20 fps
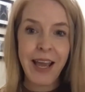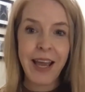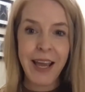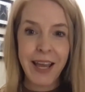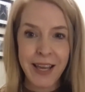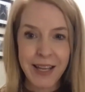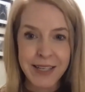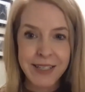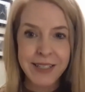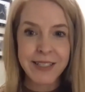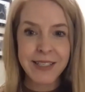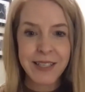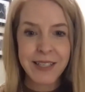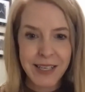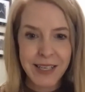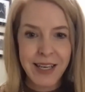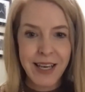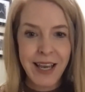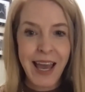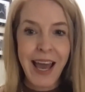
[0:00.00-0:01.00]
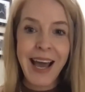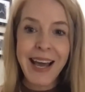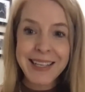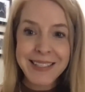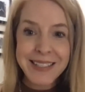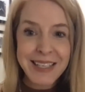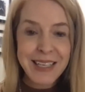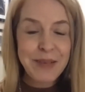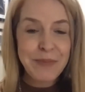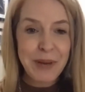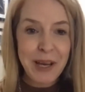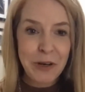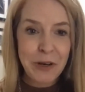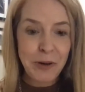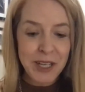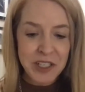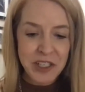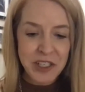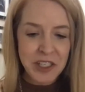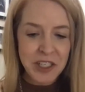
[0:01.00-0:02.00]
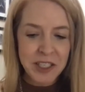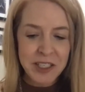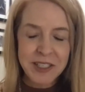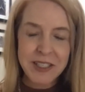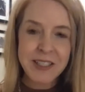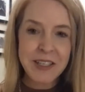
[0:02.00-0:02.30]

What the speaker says: and asking my questions.